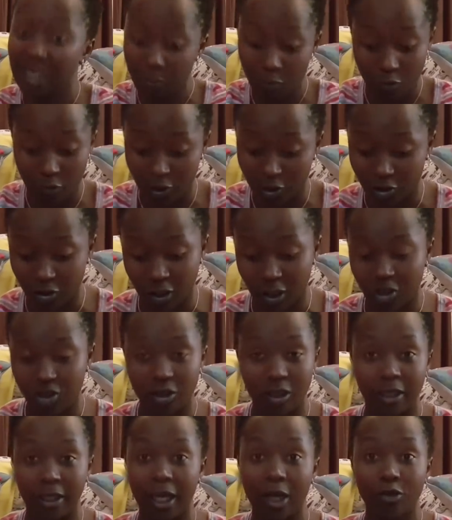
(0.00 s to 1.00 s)
Same question
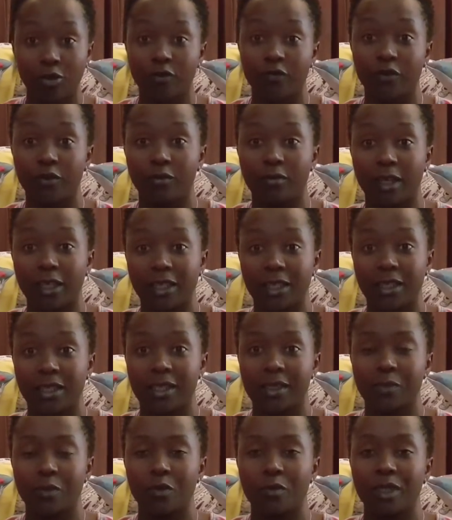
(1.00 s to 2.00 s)
actually. How do you feel right in
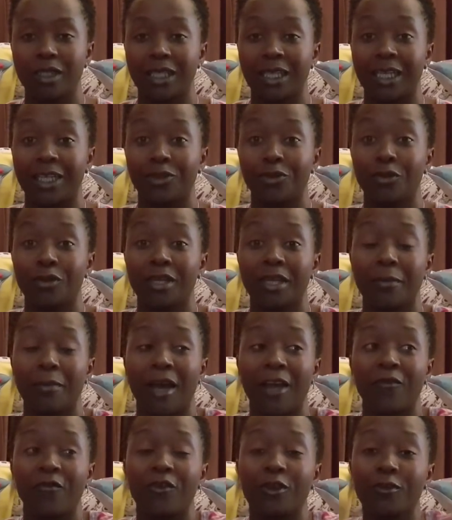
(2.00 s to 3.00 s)
this moment? And I told
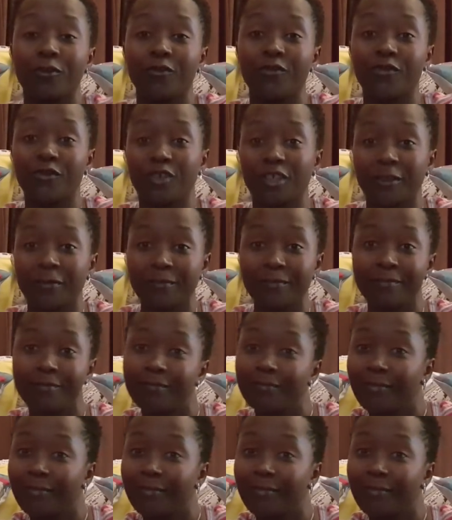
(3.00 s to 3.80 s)
them I feel free.